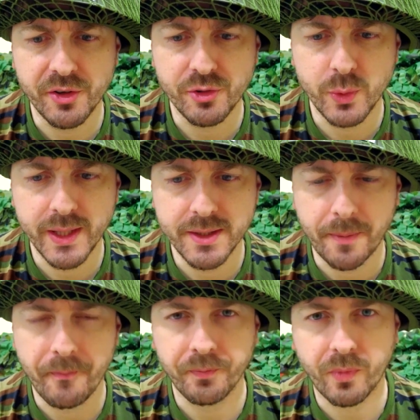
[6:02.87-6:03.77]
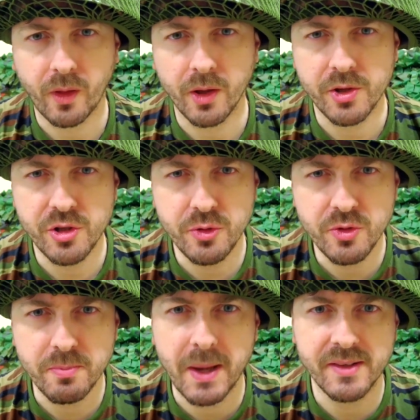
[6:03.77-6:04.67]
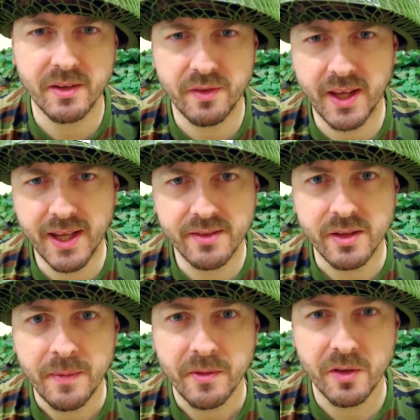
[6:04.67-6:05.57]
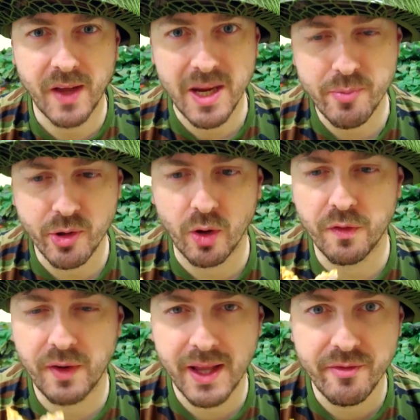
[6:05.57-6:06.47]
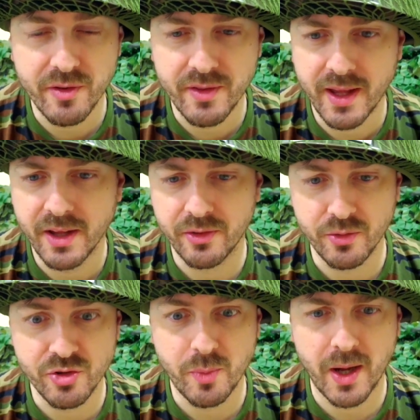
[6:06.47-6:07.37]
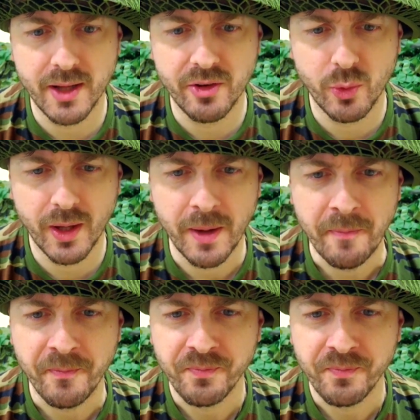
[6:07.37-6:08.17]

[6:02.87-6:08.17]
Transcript: sweet. A huge, massive hit of apricot flavour in there as soon as you bite into it.